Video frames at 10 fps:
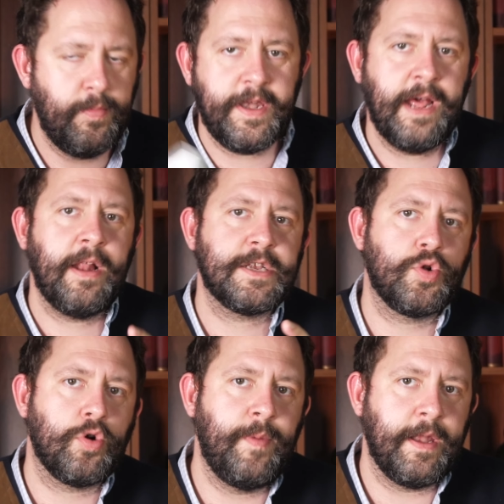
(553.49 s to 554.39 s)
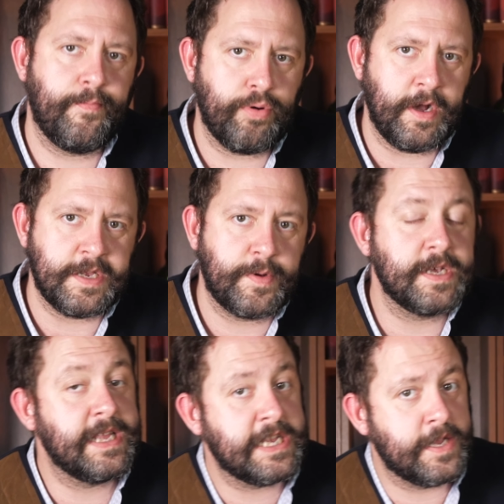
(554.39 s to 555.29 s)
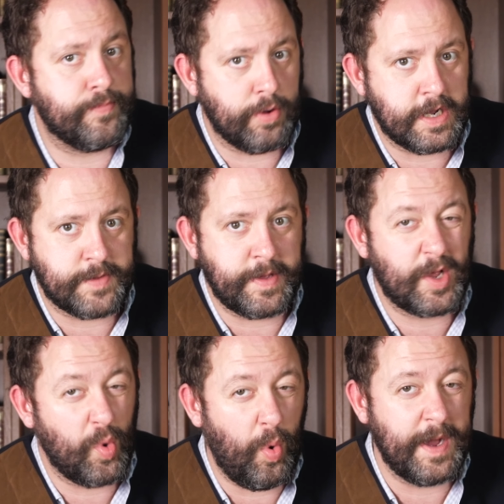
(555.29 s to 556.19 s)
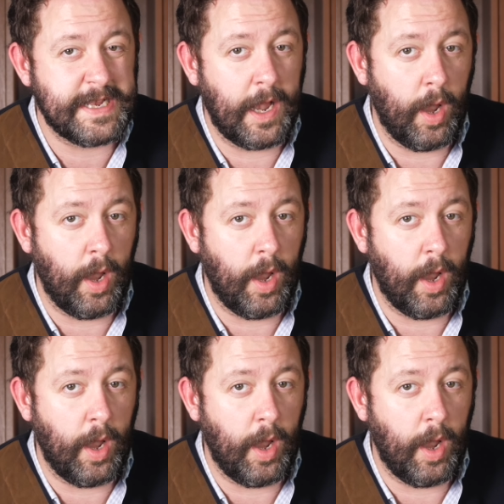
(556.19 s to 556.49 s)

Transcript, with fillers: But now let's talk about the price, because this surprised me quite a